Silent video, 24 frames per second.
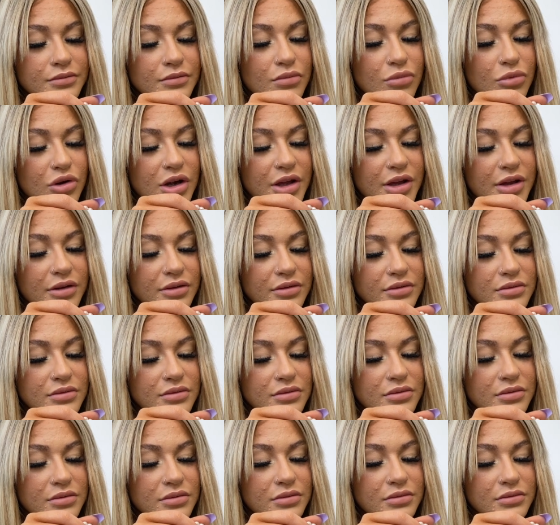Brilliant.
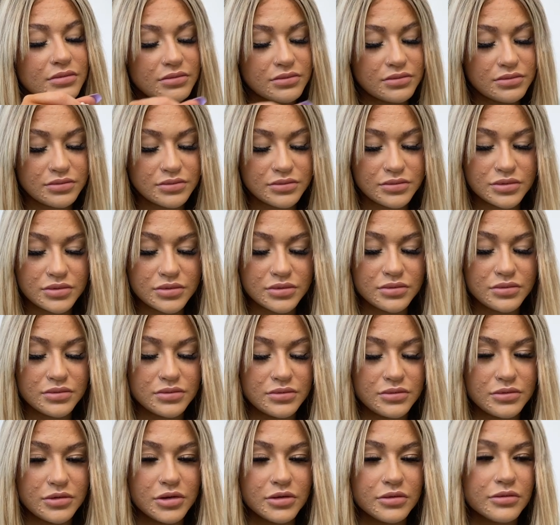
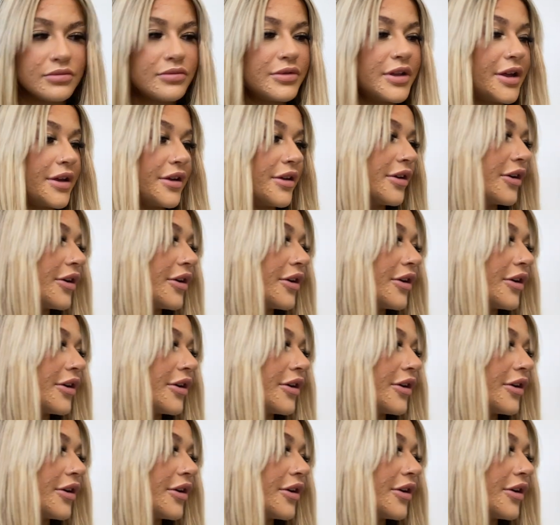Well, they can